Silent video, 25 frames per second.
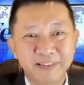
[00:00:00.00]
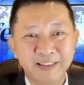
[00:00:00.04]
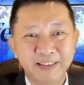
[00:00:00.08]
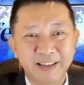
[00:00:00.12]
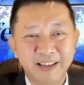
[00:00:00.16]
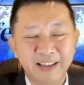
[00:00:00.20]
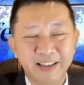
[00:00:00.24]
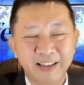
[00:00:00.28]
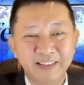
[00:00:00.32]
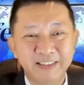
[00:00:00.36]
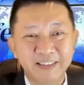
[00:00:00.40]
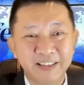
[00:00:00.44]

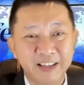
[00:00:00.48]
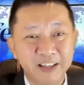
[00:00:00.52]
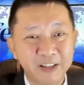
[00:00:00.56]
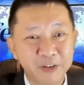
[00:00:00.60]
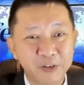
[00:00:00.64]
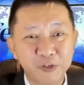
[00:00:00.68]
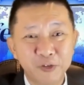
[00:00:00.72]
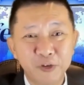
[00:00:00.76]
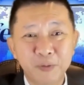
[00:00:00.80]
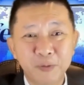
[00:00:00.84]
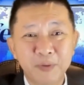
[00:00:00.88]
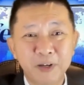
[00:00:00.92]
And
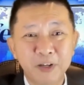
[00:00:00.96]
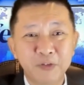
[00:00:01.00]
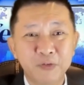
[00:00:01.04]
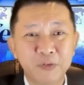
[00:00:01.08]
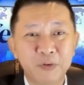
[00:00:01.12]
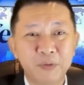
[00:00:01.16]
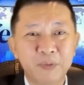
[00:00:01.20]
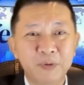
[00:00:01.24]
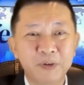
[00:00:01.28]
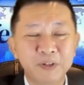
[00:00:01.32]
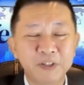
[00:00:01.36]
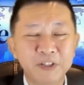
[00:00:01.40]
thank you so much
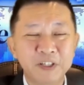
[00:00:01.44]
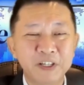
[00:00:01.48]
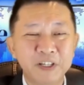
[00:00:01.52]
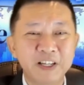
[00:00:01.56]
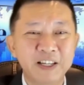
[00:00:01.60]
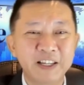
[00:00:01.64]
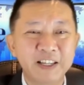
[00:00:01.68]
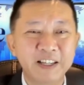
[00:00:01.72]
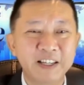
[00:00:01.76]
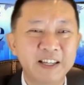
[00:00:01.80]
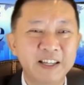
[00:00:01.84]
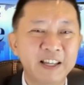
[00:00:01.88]
for
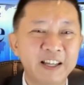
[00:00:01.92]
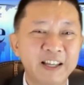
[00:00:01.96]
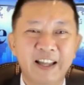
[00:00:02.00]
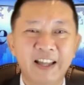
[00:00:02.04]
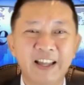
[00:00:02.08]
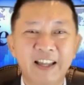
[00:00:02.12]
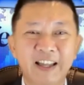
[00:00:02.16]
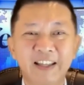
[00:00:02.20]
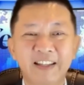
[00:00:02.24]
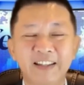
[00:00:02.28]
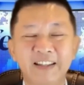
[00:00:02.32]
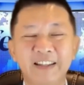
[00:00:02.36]
watching.
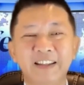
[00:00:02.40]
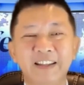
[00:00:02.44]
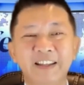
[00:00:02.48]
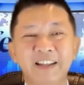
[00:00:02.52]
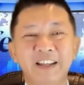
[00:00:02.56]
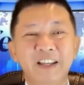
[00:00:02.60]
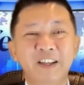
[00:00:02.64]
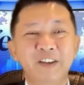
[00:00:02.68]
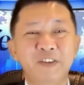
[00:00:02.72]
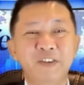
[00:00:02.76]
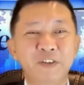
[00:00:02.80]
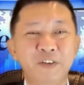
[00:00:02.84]
And
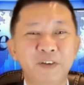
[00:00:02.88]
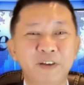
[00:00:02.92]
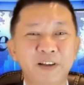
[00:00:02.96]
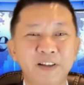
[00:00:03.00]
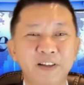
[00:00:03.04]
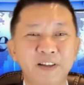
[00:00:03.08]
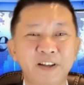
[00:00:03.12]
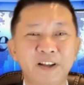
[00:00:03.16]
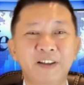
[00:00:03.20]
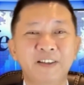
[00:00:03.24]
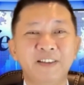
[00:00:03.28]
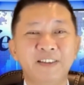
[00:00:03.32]
if you are
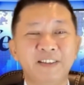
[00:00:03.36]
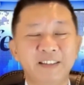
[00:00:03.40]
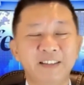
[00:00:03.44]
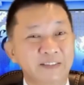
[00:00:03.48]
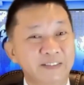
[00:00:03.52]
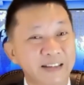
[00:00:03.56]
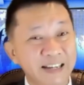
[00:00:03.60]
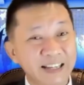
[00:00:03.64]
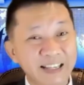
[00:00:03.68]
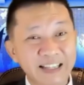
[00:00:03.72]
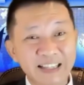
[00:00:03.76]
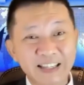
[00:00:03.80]
not
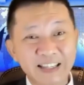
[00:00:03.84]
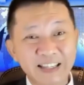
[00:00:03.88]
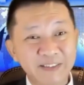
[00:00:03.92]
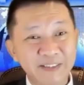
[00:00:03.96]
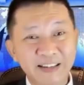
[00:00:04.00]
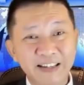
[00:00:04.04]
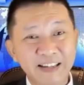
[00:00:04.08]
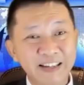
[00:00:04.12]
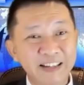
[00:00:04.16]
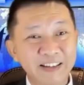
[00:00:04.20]
really